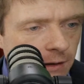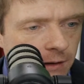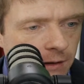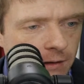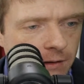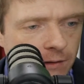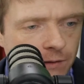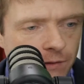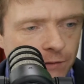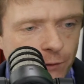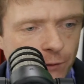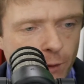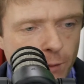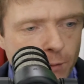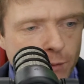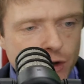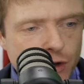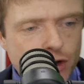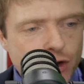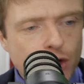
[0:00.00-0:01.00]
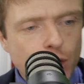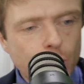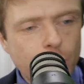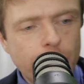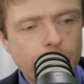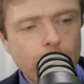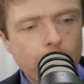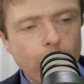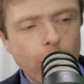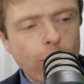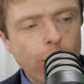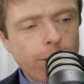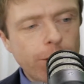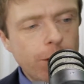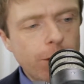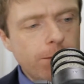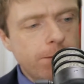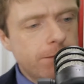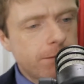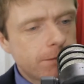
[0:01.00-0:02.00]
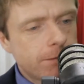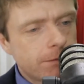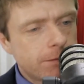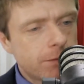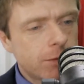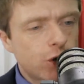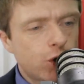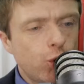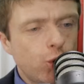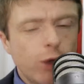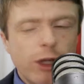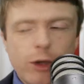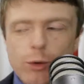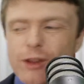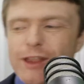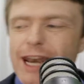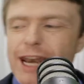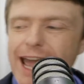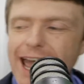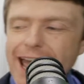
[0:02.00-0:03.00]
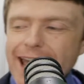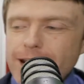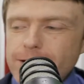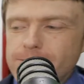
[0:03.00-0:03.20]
It's from Julie Clover, Julie with an I.